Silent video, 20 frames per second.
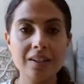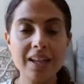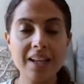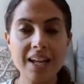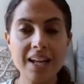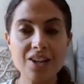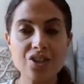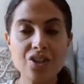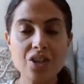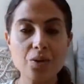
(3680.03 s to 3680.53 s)

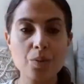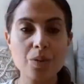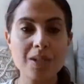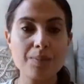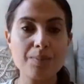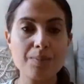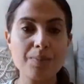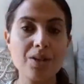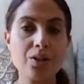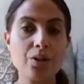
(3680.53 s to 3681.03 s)
That's just
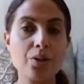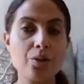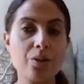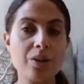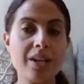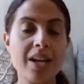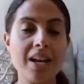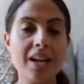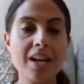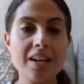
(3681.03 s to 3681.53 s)
what's been
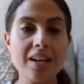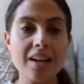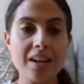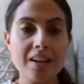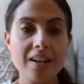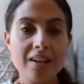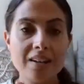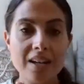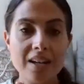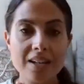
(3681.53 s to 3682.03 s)

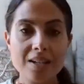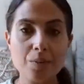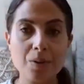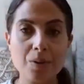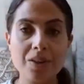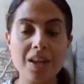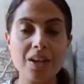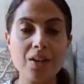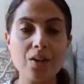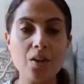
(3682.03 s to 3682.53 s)
created. That's
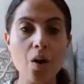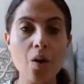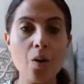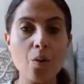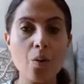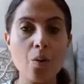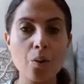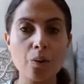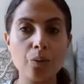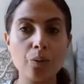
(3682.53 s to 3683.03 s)
what they
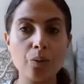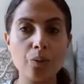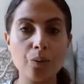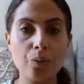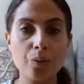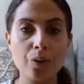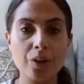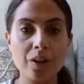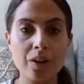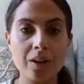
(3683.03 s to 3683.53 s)
know.
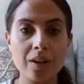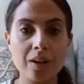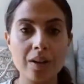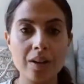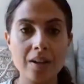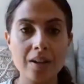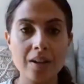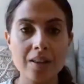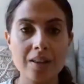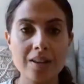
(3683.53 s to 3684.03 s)

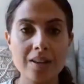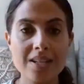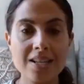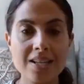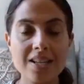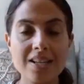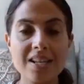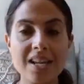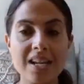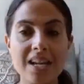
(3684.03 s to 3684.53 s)
This
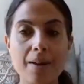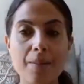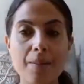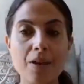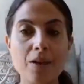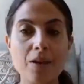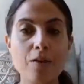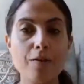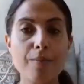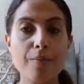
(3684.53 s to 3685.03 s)
is the
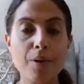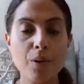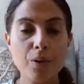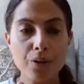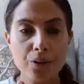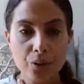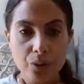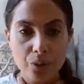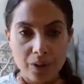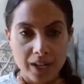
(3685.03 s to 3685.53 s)
dynamic you've
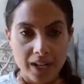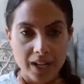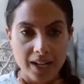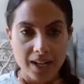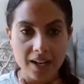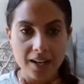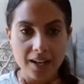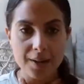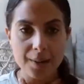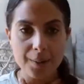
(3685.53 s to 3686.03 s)
both
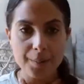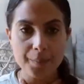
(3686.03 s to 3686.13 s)
created.